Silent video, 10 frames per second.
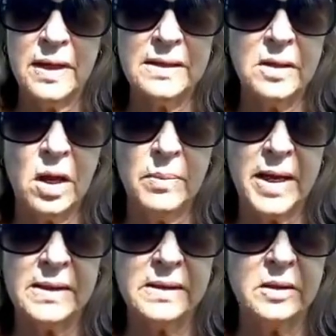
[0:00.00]
That's all
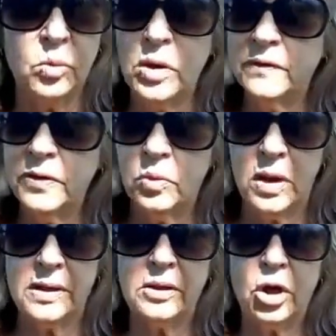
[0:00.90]
I'm asking. What if it
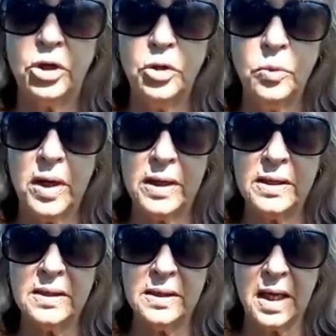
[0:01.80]
was? Are you
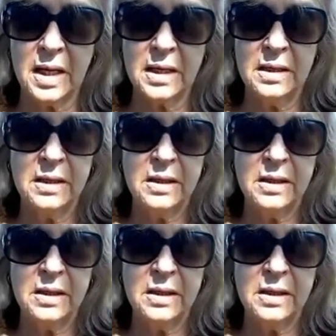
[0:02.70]
ready today